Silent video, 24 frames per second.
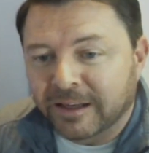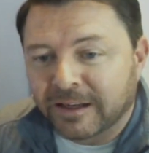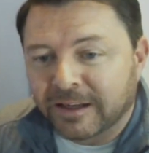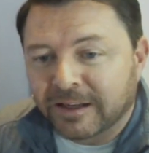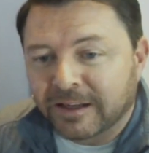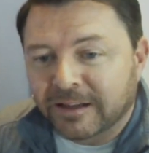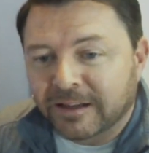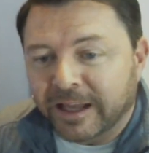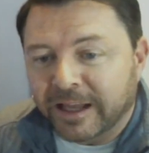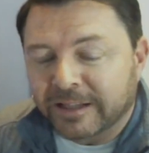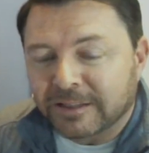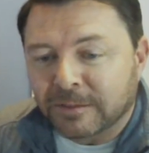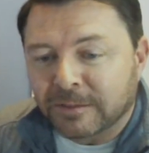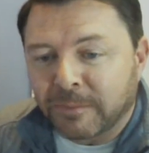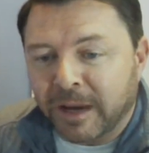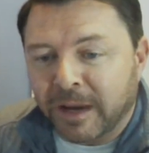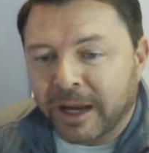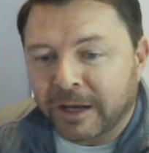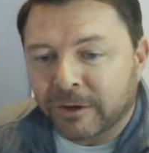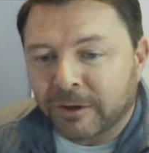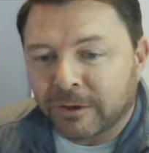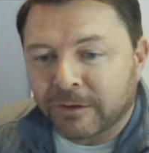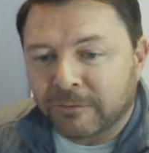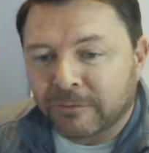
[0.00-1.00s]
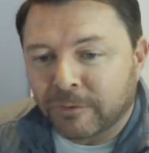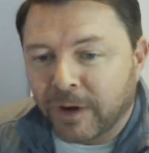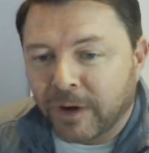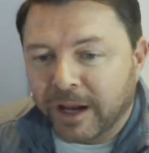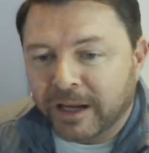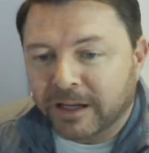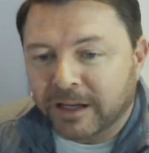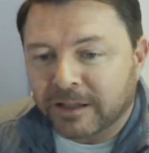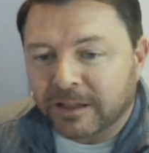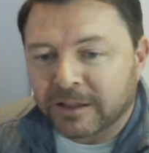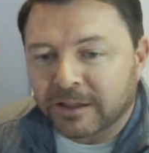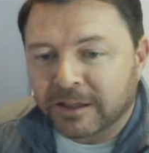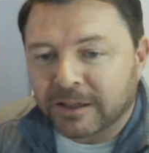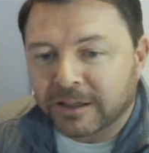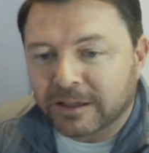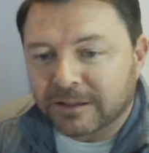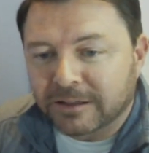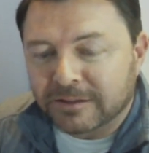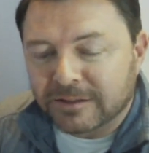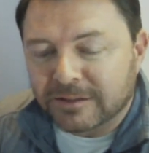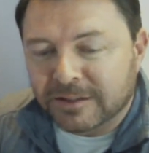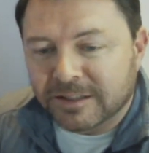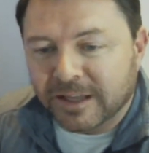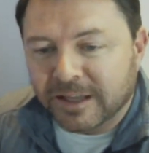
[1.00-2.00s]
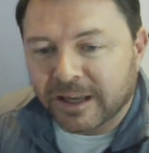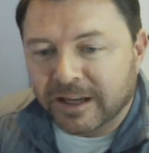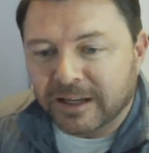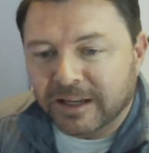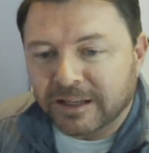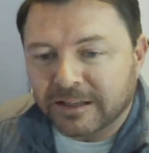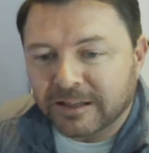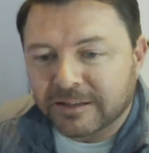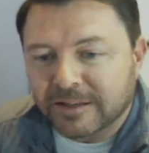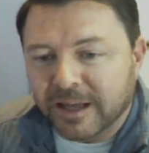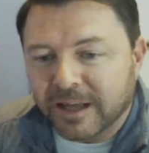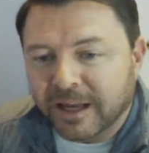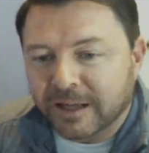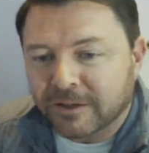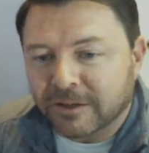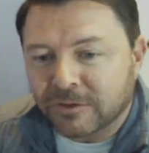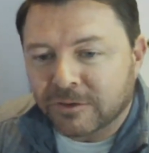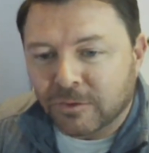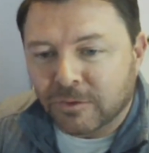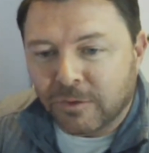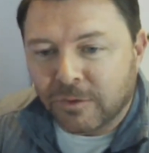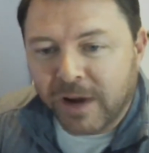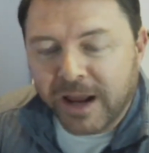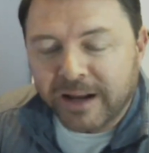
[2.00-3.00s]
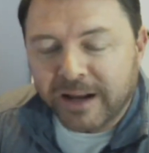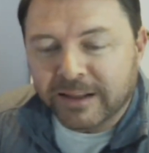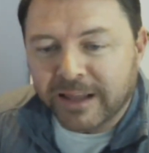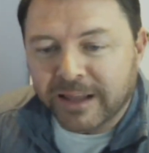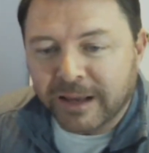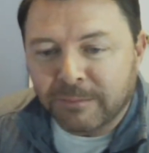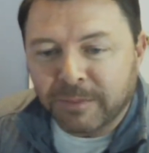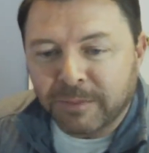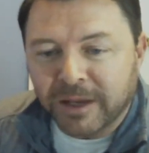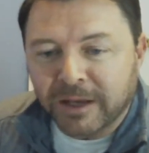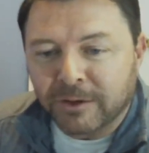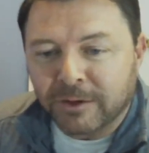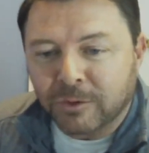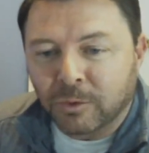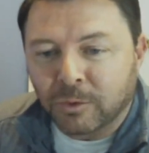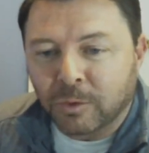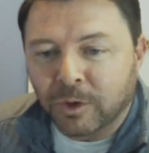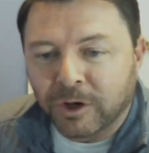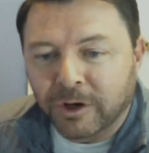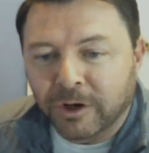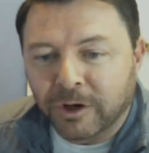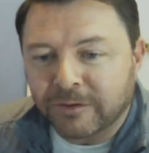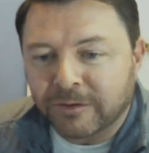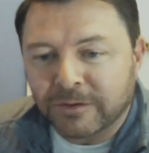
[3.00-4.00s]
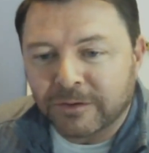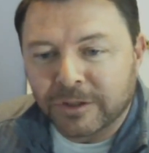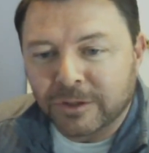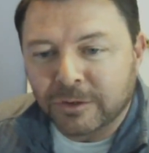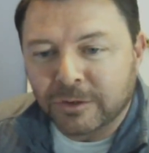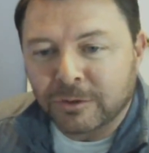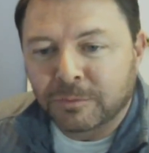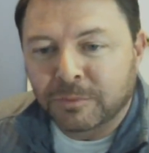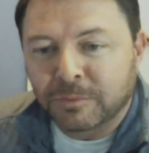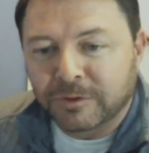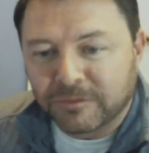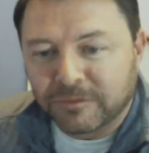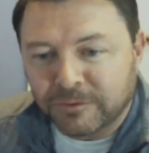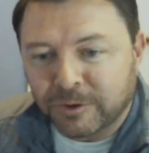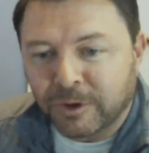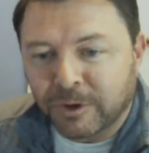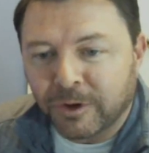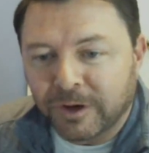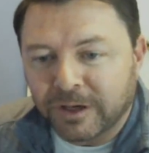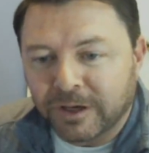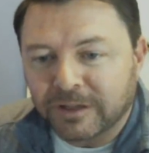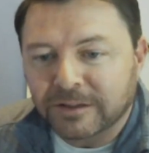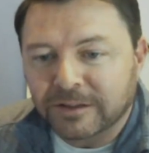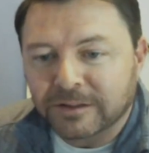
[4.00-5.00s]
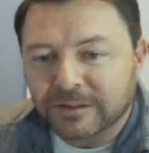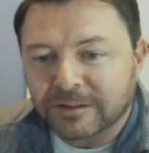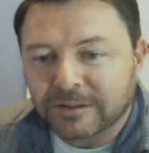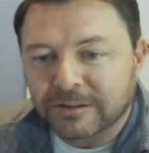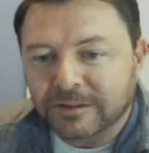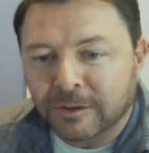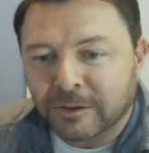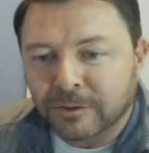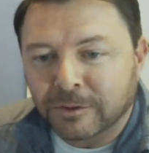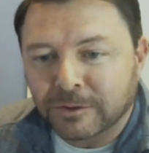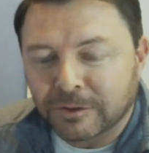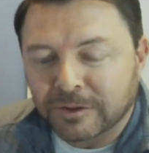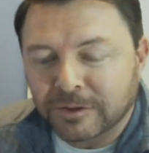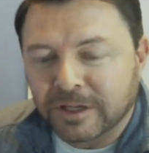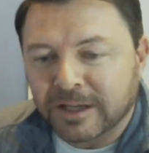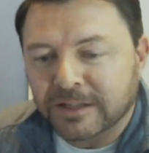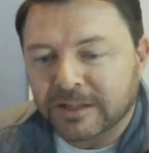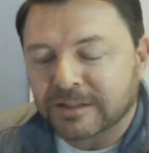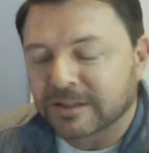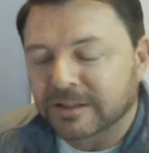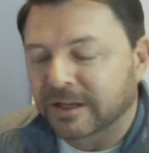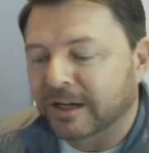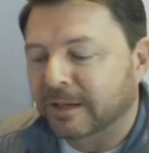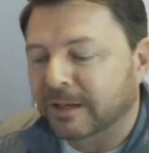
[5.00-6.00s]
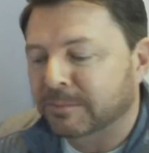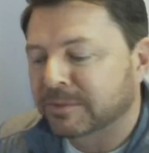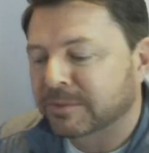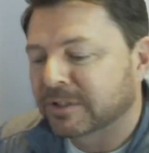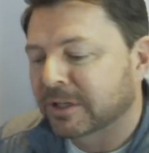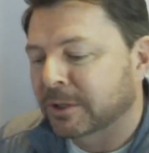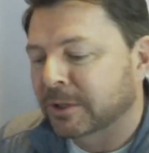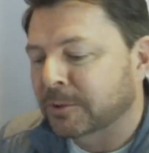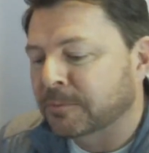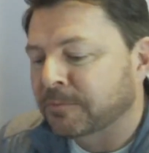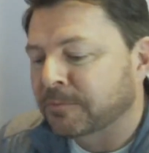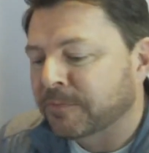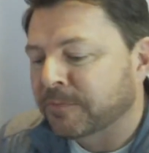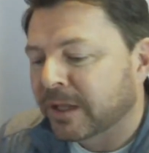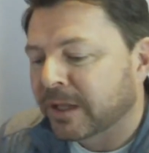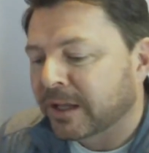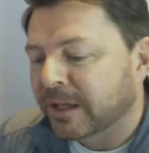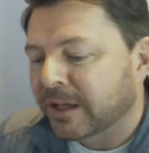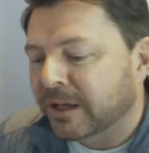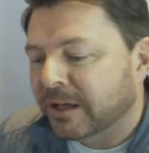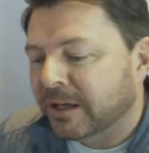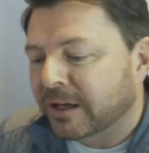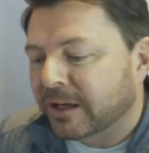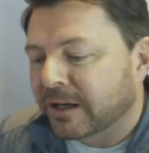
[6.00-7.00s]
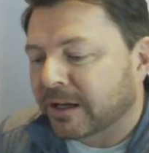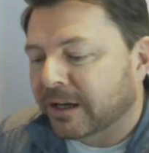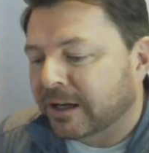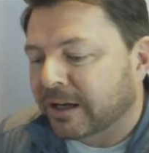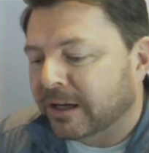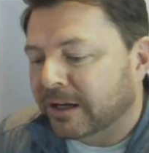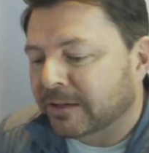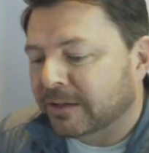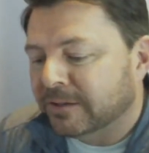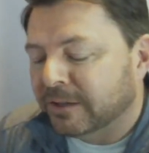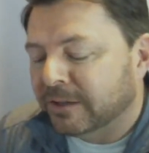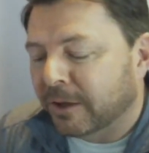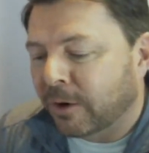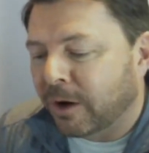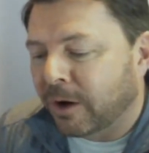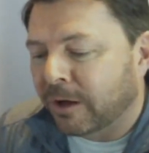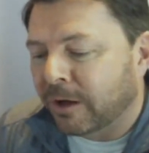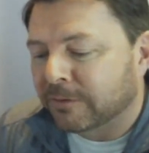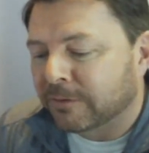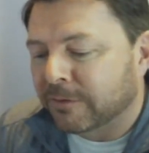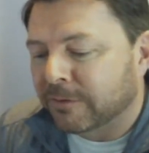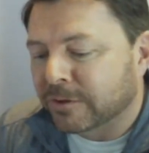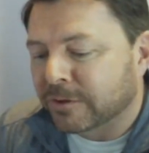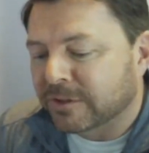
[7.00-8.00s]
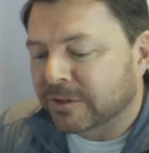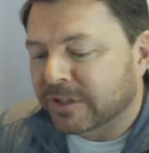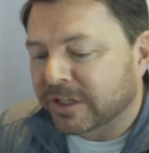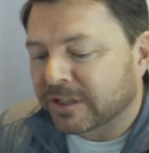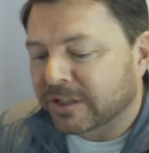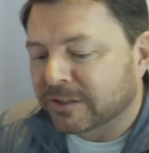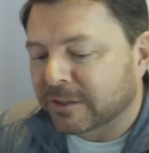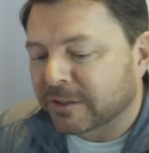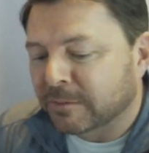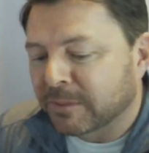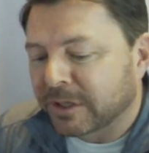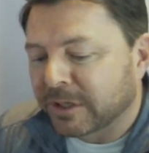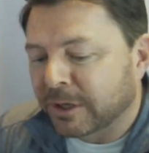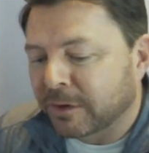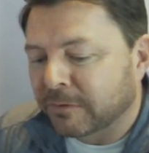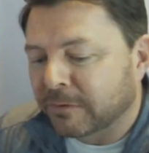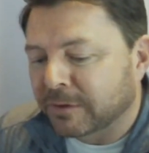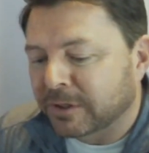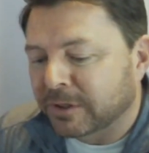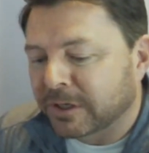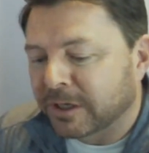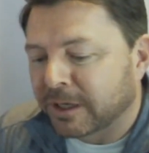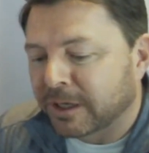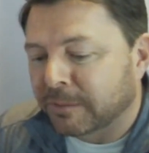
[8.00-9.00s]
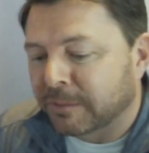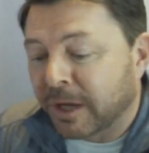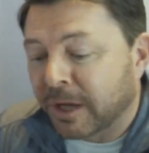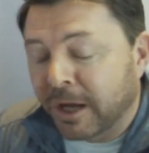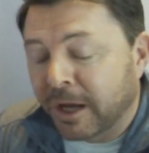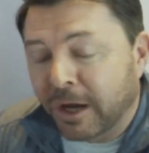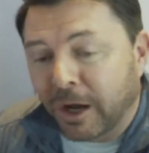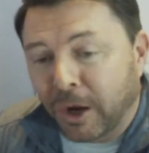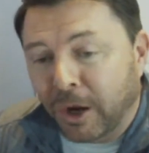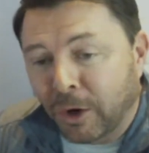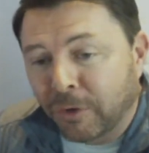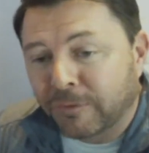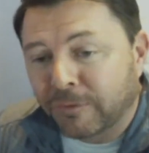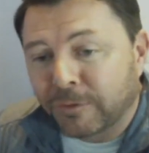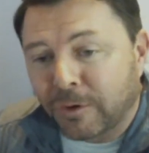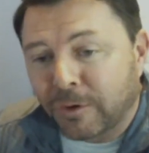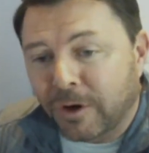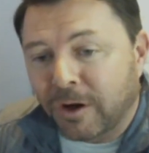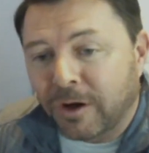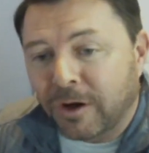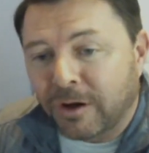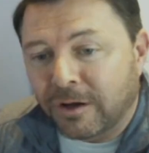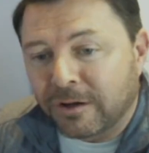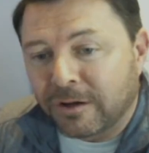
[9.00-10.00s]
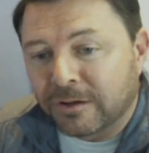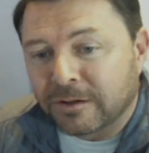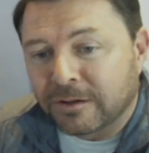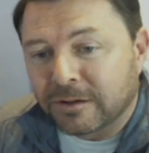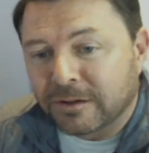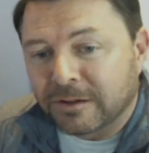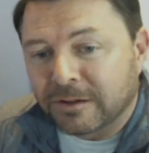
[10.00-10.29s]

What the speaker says: that's a matter of right-click, settings, and drag that panel wherever you prefer it on your desktop. So, all of those things can be overcome. Overall,